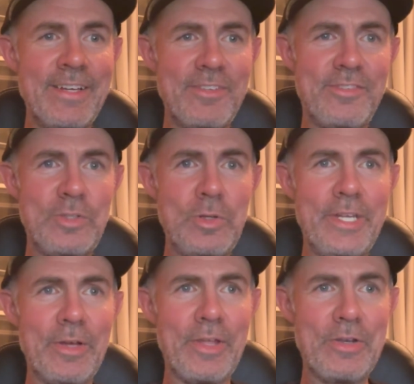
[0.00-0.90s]

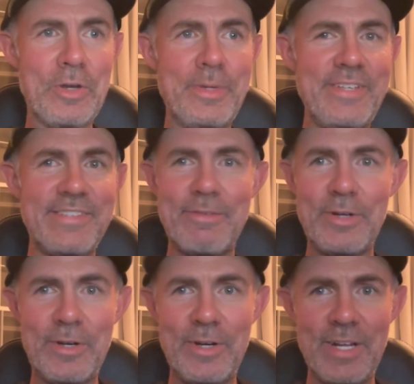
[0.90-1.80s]
studio that nobody's
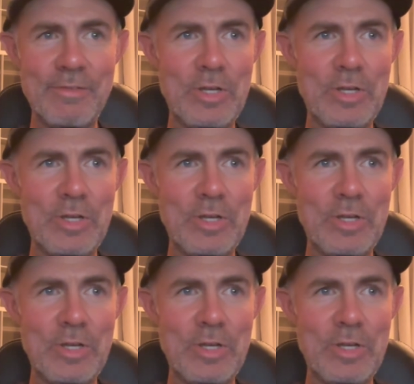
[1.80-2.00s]
ever heard of.